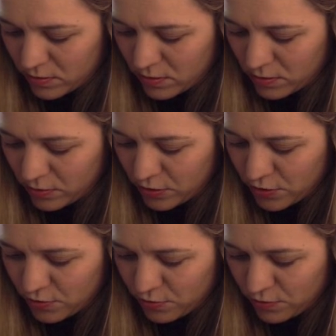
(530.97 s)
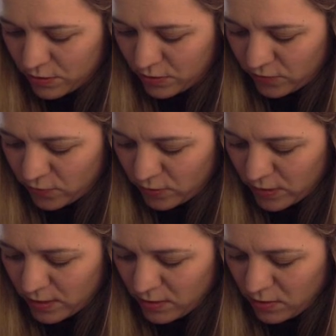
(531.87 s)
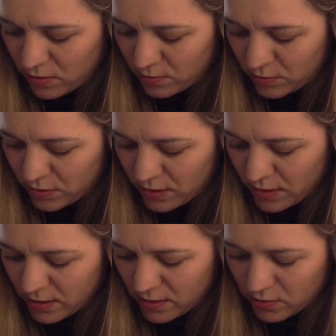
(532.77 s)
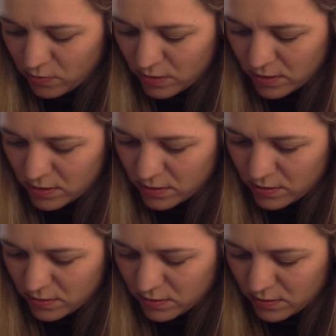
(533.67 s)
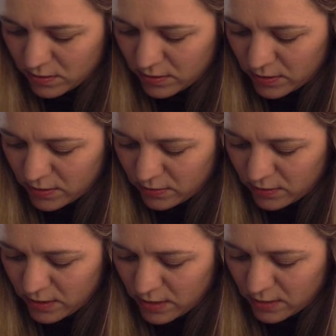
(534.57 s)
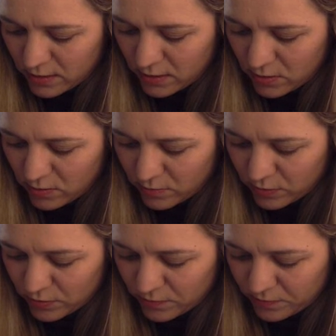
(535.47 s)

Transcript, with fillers: R two is four kilo ohms, and R one is thirty-eight kilo ohms.